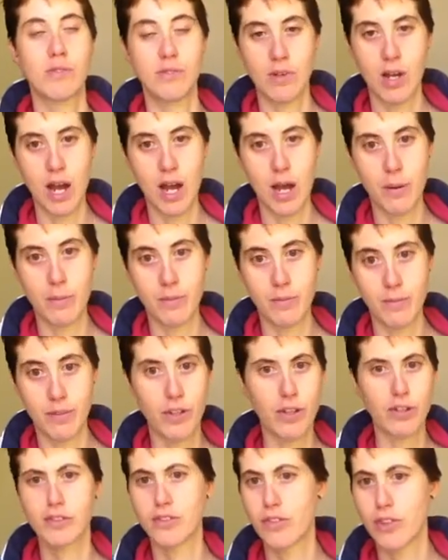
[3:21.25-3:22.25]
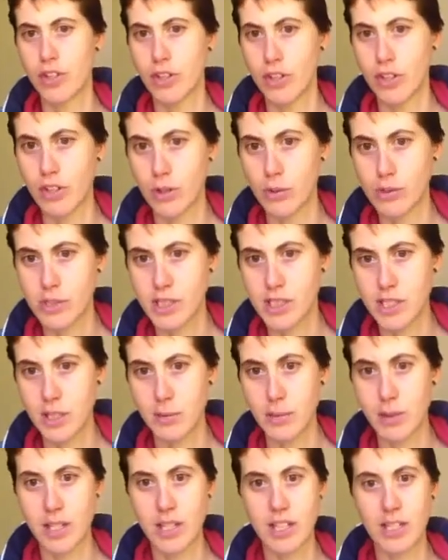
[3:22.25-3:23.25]
For those of you who don't know what
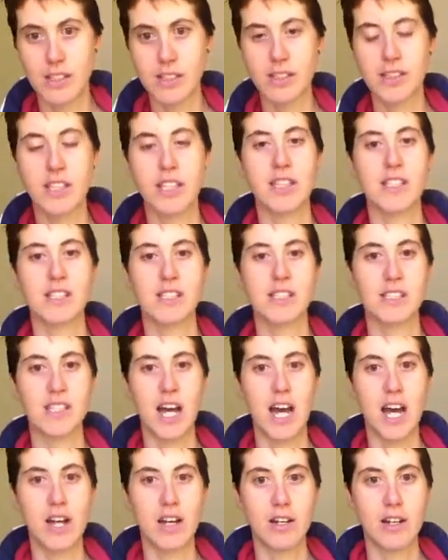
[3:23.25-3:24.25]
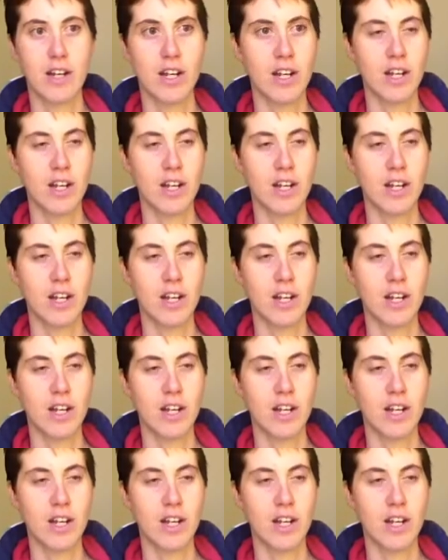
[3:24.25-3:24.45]
stimming is, it's that